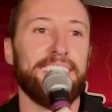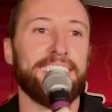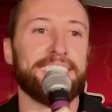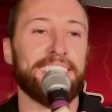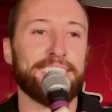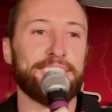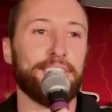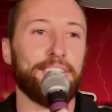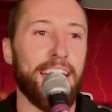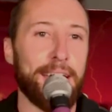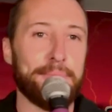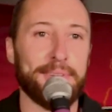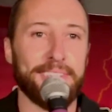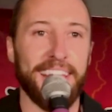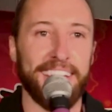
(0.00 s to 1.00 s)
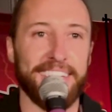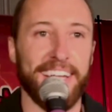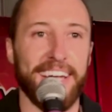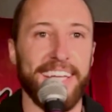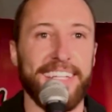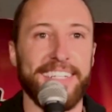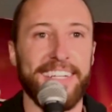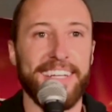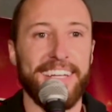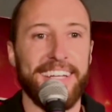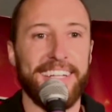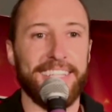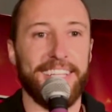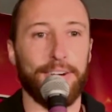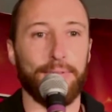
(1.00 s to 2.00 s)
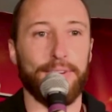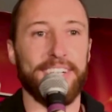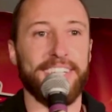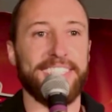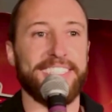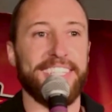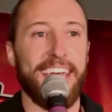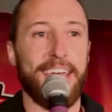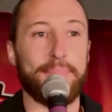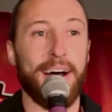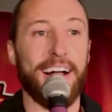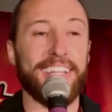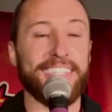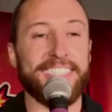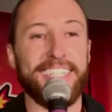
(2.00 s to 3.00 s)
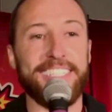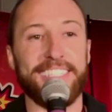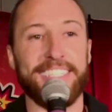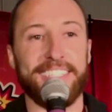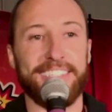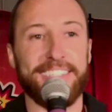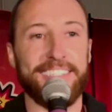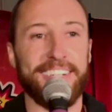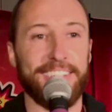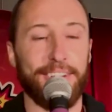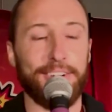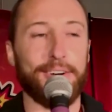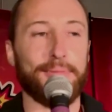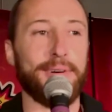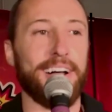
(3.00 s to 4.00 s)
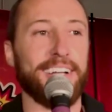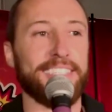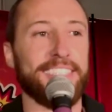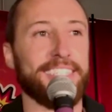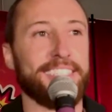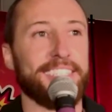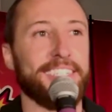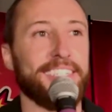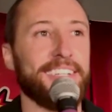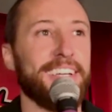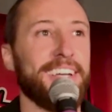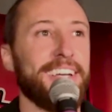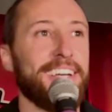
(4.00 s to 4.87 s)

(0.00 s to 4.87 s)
It just so happened that night there was a politician, a local politician,